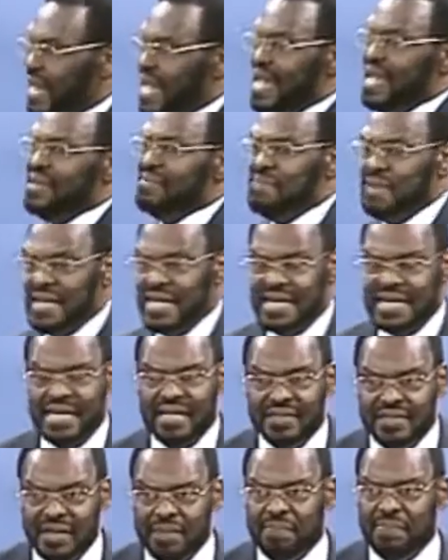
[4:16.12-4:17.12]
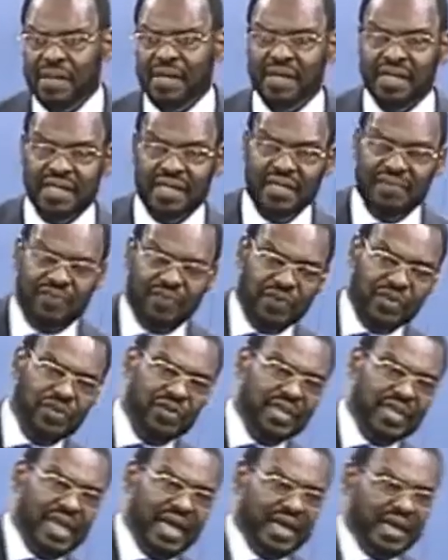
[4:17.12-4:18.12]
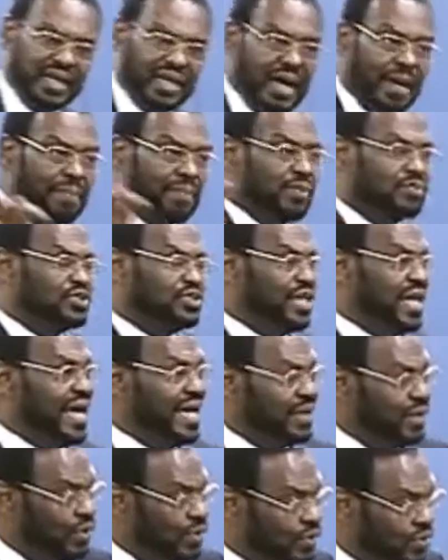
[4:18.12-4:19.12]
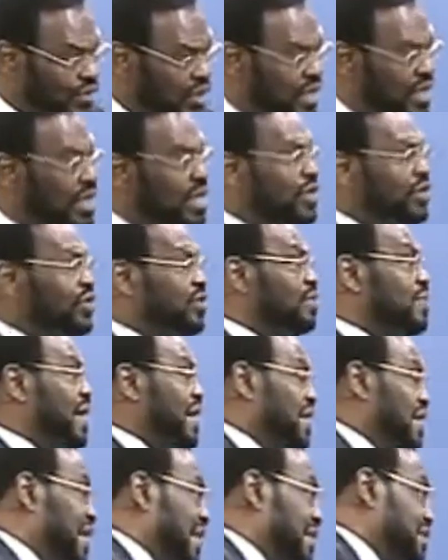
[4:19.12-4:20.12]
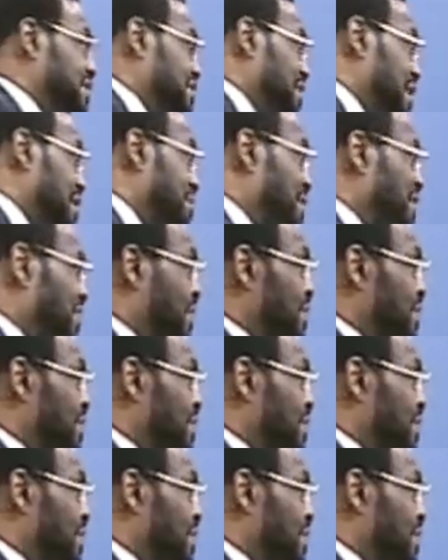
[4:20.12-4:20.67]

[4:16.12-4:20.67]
may be the ability for you to get a couple channels. You may get some